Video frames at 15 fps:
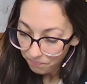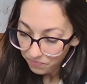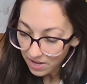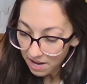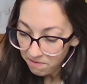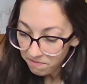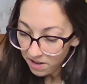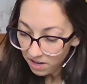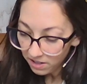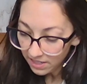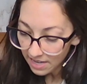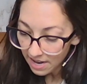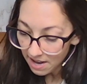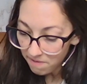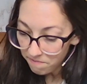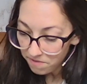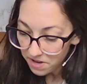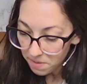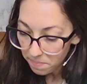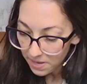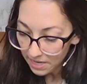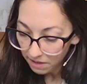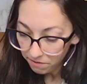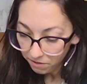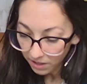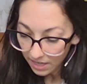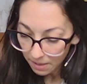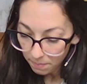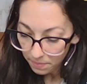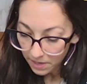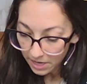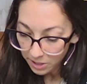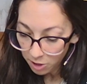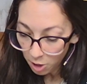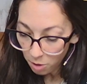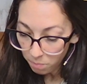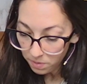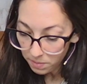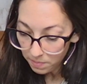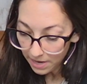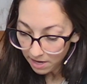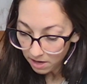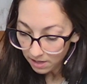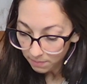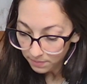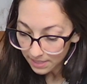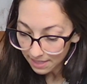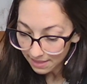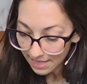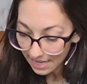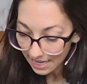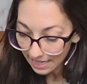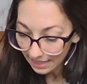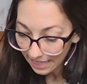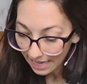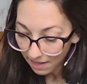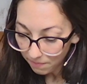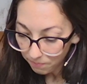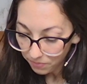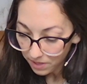I felt an infinite pity for him, and opened my arms unthinkingly.